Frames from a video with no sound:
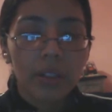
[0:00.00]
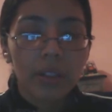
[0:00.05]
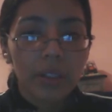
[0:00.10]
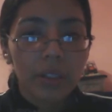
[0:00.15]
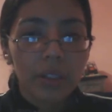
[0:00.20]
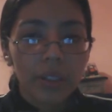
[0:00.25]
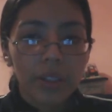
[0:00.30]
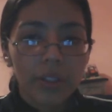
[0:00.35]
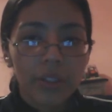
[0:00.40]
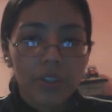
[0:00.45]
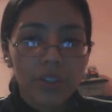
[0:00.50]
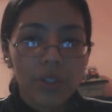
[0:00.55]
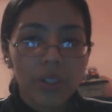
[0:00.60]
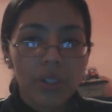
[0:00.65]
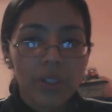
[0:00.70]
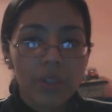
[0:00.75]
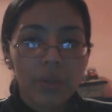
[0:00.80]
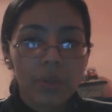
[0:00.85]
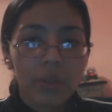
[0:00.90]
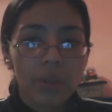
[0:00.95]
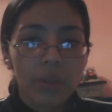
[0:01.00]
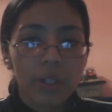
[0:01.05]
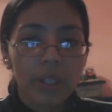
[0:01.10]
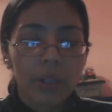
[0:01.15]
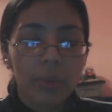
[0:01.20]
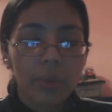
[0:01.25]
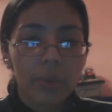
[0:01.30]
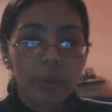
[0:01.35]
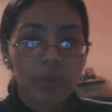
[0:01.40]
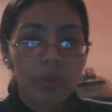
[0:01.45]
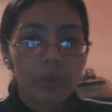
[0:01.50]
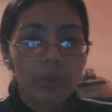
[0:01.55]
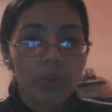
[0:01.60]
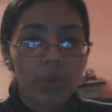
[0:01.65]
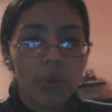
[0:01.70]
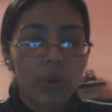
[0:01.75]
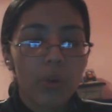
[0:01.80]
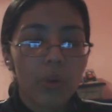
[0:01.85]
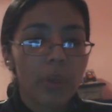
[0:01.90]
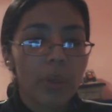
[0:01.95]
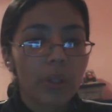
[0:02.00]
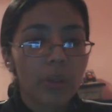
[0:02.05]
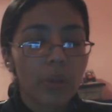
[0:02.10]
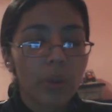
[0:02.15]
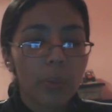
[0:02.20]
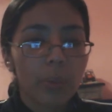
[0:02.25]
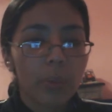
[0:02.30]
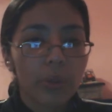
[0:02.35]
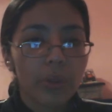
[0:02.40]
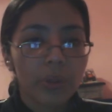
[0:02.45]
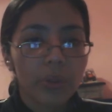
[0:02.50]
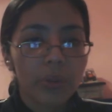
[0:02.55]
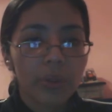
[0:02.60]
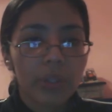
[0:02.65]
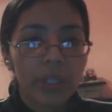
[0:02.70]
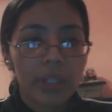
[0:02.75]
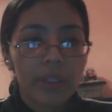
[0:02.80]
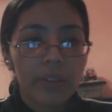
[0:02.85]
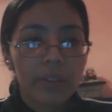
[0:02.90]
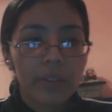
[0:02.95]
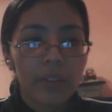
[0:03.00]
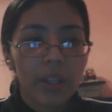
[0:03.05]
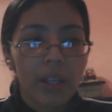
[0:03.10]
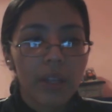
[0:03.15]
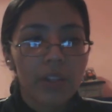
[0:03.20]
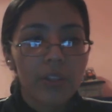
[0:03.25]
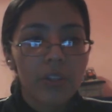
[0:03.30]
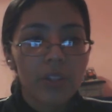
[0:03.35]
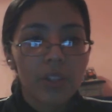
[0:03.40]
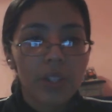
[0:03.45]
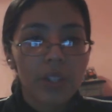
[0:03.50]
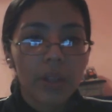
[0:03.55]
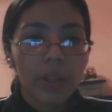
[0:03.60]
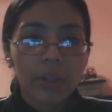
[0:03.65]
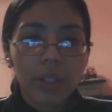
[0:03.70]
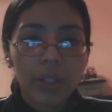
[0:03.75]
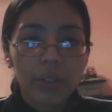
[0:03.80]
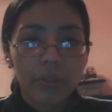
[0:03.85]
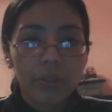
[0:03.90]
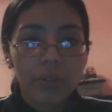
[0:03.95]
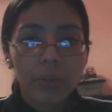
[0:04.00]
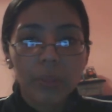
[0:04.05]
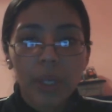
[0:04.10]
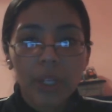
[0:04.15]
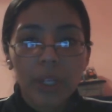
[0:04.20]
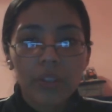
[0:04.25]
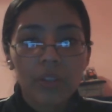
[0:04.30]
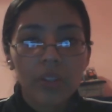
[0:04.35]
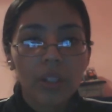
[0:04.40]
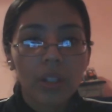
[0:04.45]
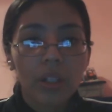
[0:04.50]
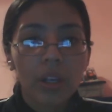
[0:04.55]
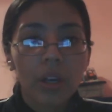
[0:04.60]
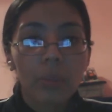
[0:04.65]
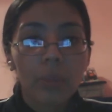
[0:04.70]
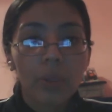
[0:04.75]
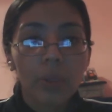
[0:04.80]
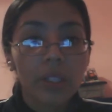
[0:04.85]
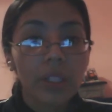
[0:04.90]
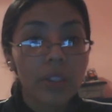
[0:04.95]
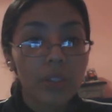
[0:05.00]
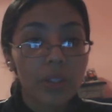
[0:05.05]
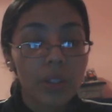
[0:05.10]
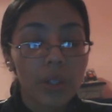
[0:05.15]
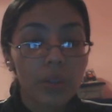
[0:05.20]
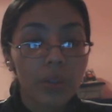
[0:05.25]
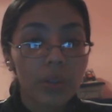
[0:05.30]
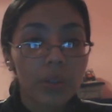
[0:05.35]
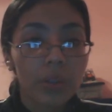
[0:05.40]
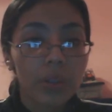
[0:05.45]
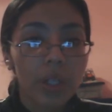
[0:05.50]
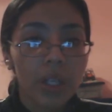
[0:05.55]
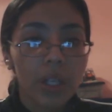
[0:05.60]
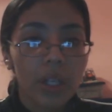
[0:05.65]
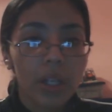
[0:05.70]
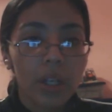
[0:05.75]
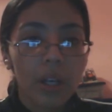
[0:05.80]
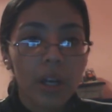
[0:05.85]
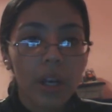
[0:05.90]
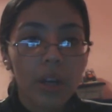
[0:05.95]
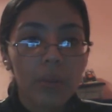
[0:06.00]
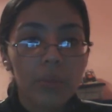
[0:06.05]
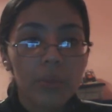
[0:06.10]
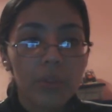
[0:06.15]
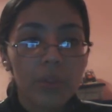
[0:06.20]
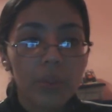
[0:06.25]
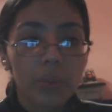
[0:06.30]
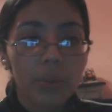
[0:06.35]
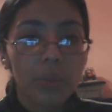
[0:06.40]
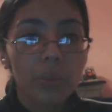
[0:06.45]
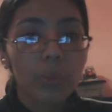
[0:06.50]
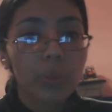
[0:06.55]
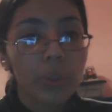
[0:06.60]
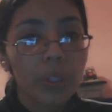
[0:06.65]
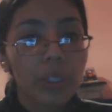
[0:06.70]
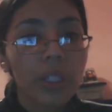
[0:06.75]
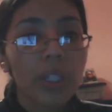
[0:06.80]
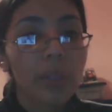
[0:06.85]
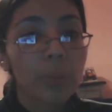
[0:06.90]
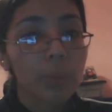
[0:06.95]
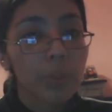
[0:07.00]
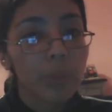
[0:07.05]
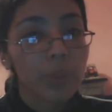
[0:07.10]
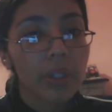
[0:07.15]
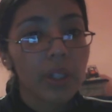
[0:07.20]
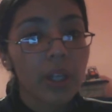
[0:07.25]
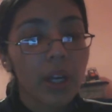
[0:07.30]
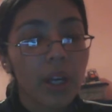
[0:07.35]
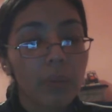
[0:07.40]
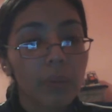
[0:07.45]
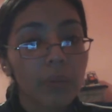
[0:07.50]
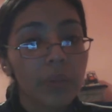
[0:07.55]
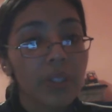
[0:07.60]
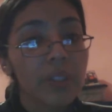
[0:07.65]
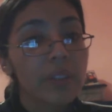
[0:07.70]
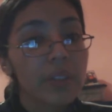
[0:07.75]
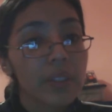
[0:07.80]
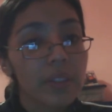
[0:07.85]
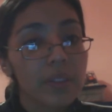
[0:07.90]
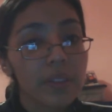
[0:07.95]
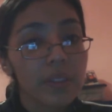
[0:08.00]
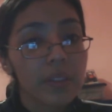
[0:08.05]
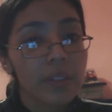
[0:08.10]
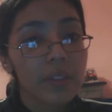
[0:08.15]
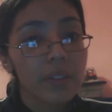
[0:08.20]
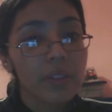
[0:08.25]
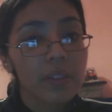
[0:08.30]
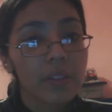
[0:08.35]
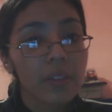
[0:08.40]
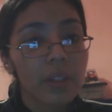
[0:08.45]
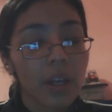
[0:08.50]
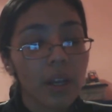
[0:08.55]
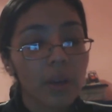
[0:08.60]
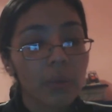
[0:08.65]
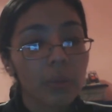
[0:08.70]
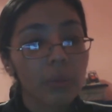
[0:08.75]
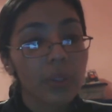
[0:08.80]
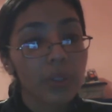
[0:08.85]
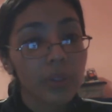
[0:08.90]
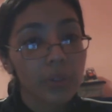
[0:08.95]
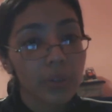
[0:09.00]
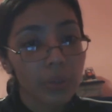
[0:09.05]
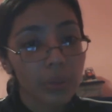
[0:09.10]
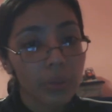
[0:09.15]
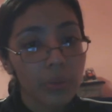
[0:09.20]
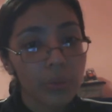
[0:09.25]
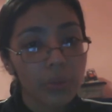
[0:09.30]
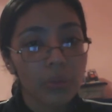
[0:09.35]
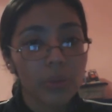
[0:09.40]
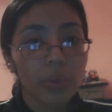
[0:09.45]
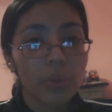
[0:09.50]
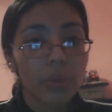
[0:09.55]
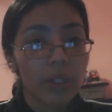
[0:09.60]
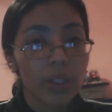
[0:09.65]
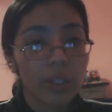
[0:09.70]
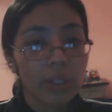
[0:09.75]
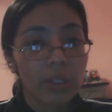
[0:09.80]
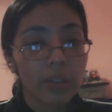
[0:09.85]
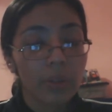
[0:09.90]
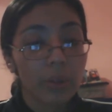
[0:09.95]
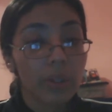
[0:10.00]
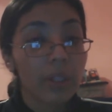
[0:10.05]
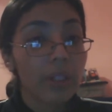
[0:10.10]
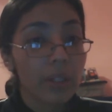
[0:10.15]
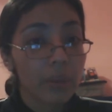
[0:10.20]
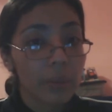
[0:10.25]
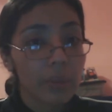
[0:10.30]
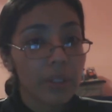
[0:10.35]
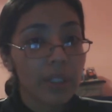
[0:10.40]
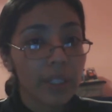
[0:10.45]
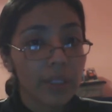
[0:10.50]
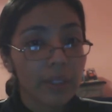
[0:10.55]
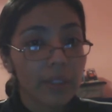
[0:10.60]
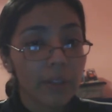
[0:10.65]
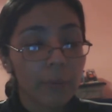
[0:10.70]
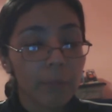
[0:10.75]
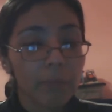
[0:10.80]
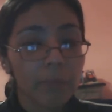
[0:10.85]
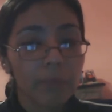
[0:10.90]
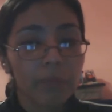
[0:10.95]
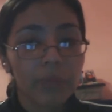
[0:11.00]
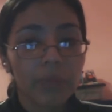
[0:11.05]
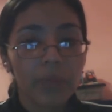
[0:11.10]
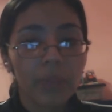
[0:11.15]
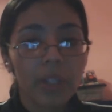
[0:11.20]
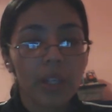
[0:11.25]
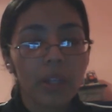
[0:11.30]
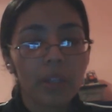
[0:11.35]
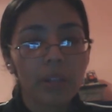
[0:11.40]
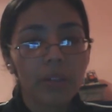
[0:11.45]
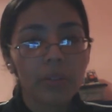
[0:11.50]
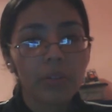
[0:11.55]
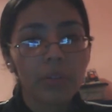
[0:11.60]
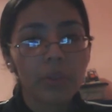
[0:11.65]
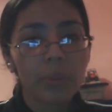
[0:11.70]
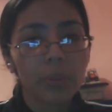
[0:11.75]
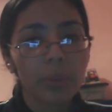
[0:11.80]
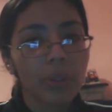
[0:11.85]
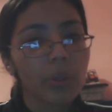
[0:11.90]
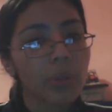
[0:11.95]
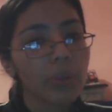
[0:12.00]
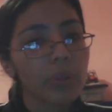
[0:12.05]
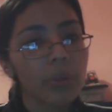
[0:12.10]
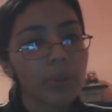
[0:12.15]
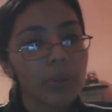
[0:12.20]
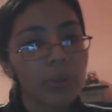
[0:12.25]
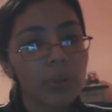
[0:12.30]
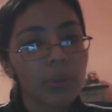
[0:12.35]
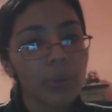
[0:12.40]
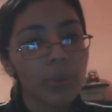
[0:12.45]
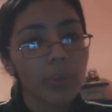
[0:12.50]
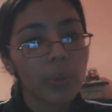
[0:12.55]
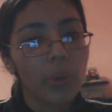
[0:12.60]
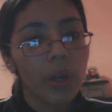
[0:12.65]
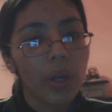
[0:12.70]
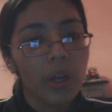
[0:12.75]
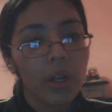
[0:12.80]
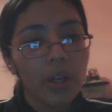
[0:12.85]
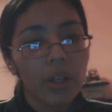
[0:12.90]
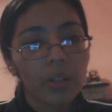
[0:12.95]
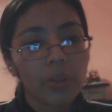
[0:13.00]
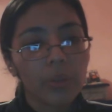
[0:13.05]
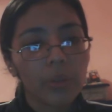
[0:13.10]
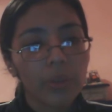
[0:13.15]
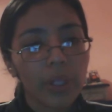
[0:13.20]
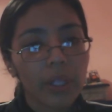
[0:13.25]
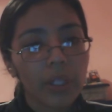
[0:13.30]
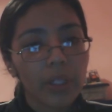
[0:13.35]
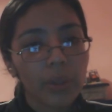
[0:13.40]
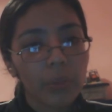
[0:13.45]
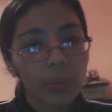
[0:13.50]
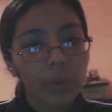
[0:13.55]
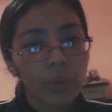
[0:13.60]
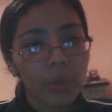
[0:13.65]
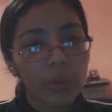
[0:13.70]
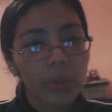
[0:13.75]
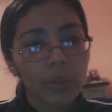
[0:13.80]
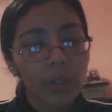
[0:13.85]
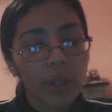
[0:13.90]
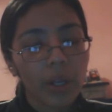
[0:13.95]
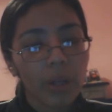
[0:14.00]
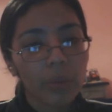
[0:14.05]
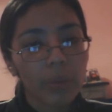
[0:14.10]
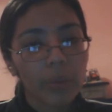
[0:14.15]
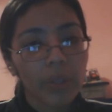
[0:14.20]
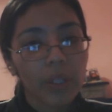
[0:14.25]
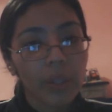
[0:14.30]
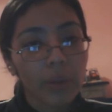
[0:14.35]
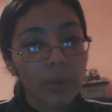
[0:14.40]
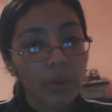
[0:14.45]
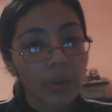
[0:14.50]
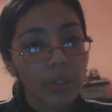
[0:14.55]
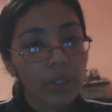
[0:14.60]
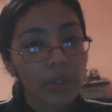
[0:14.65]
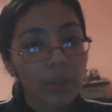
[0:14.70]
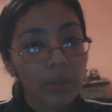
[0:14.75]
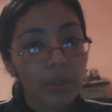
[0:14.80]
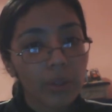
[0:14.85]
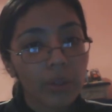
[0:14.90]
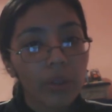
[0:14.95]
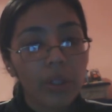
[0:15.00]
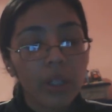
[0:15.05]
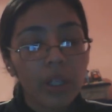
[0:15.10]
countries are able to form a global unit and share information among each other to keep diseases reduced or eliminate them, and to be also to create a more healthier